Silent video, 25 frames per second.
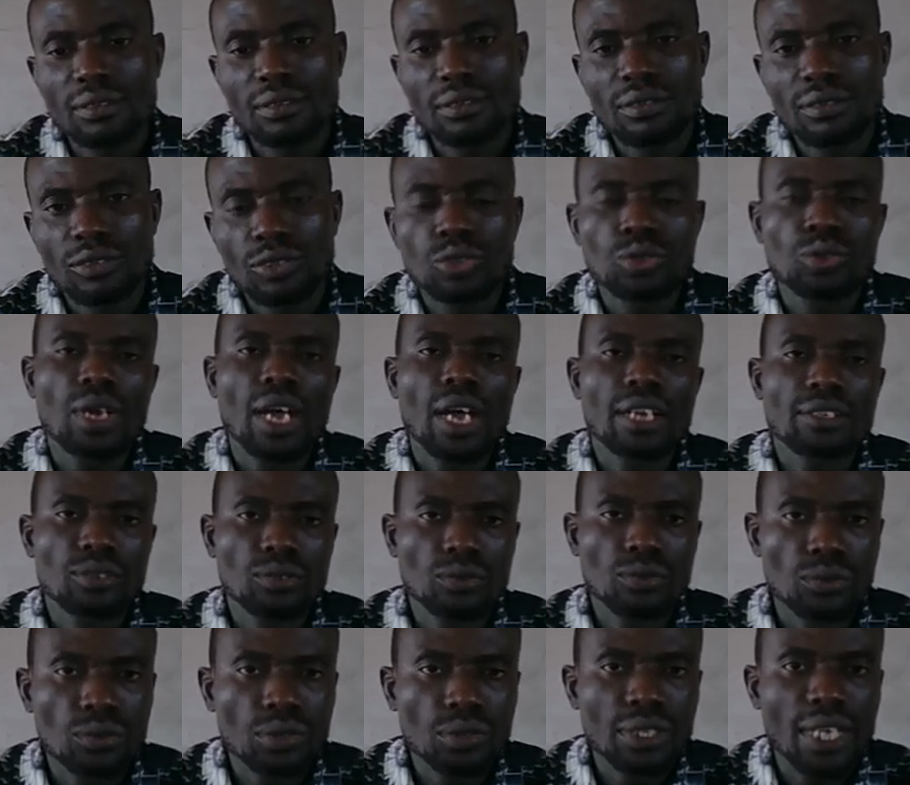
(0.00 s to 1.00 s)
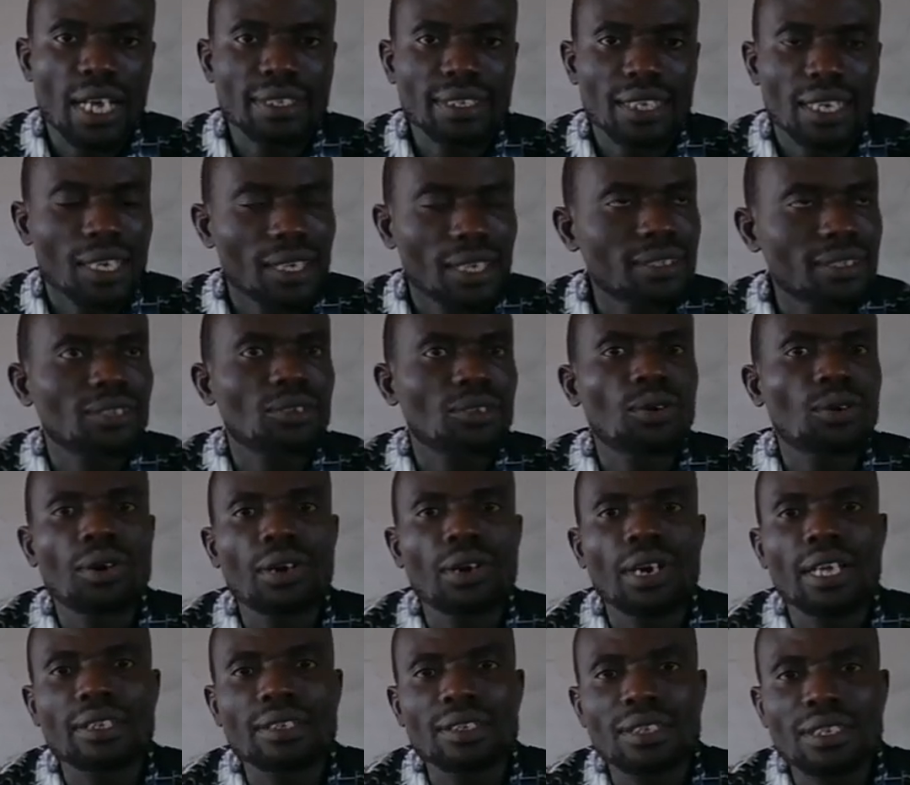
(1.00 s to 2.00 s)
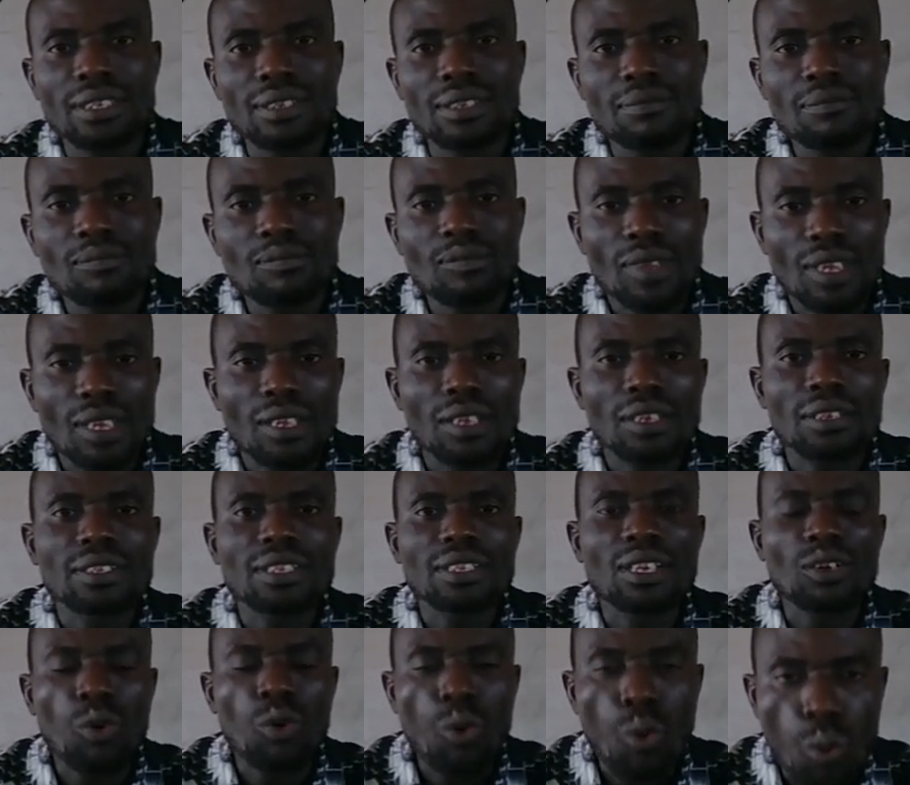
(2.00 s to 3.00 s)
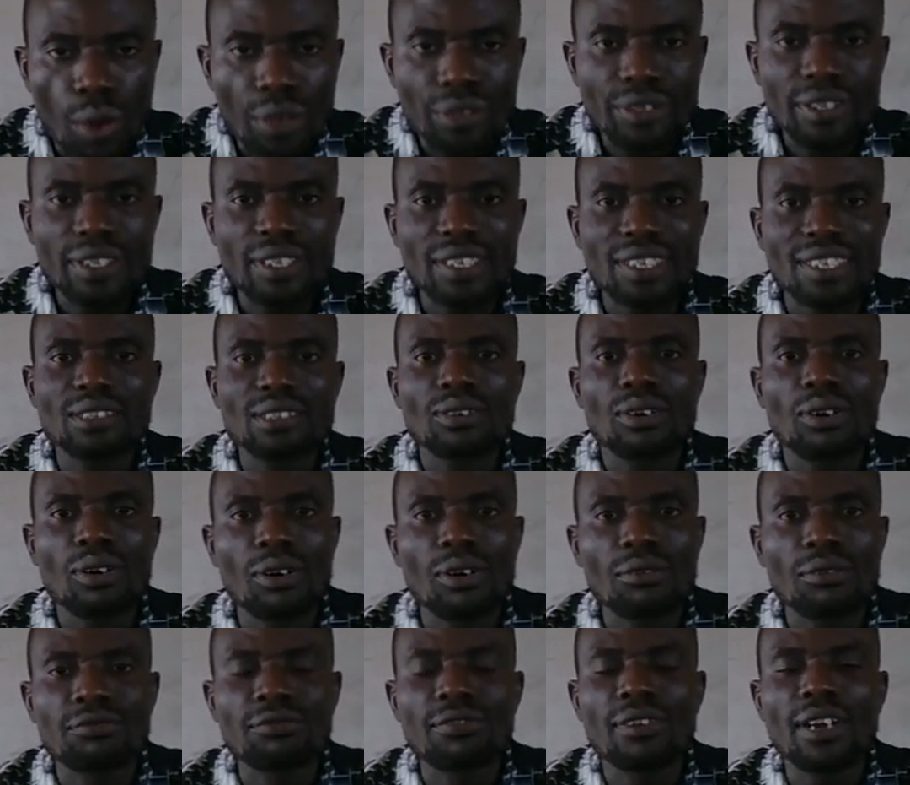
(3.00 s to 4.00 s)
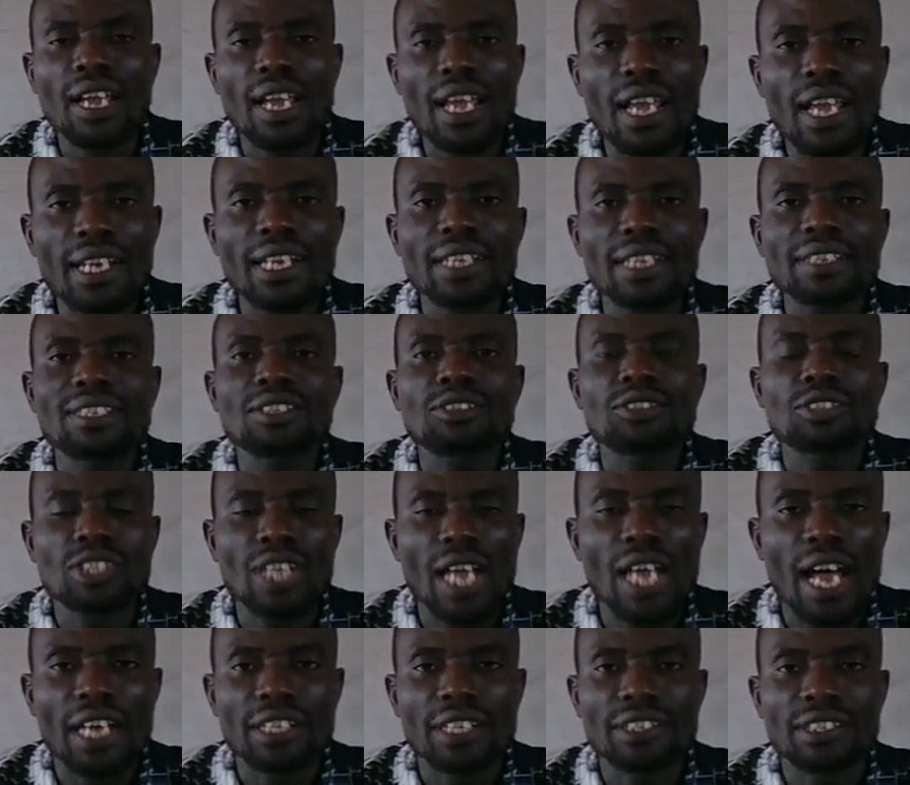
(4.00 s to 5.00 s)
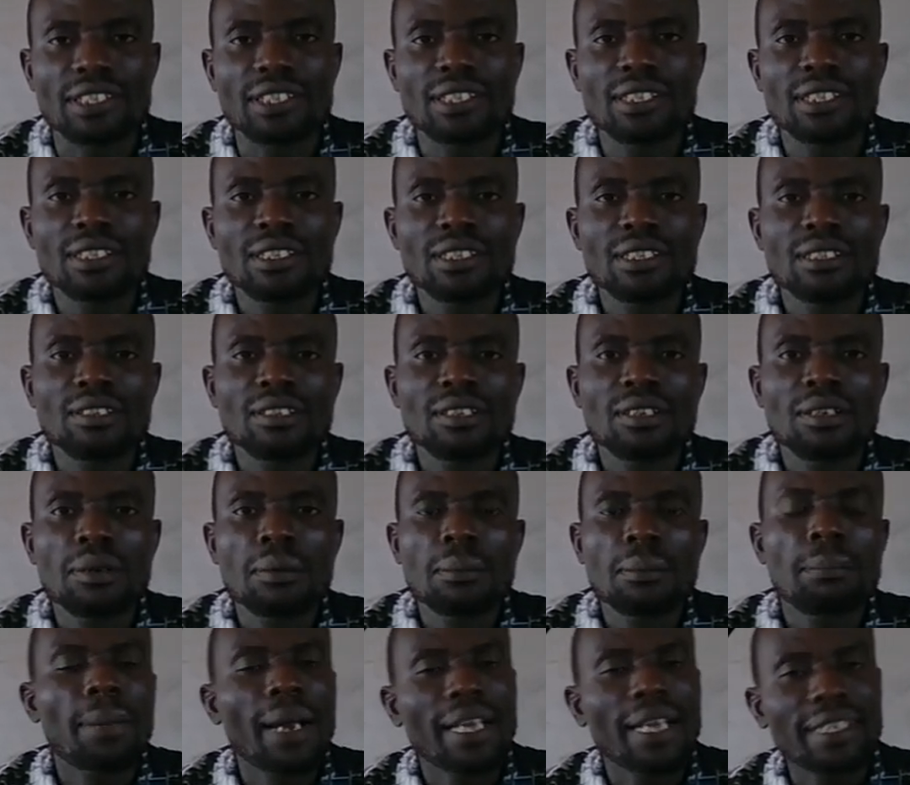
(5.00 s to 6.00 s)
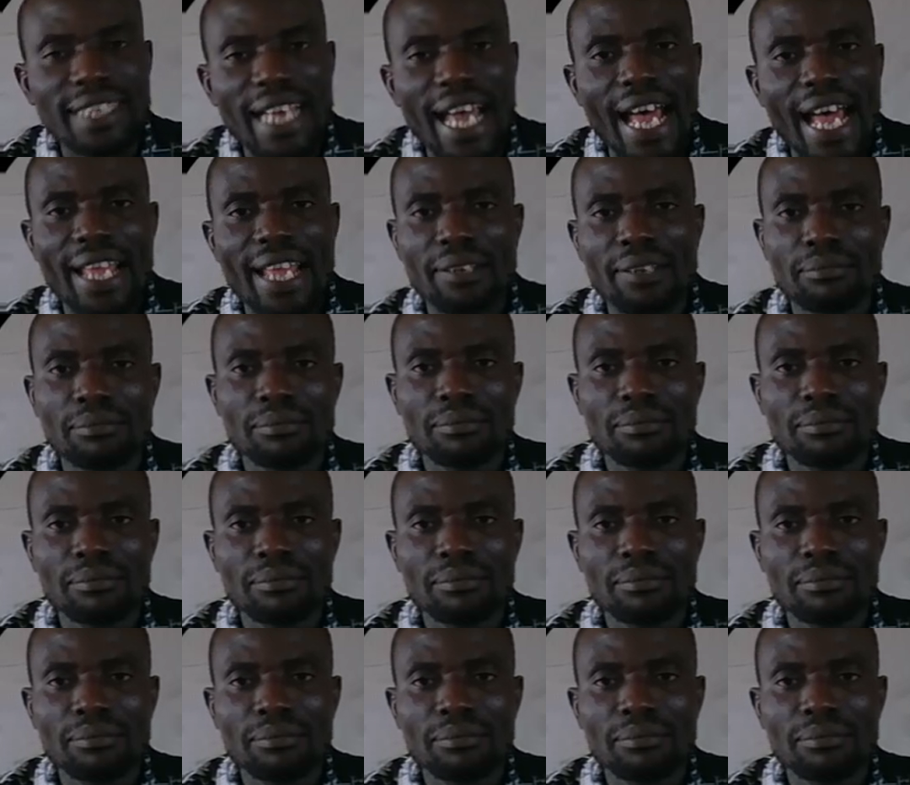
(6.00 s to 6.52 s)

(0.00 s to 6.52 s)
So as you know that electric current is a quantity of electric charge per time.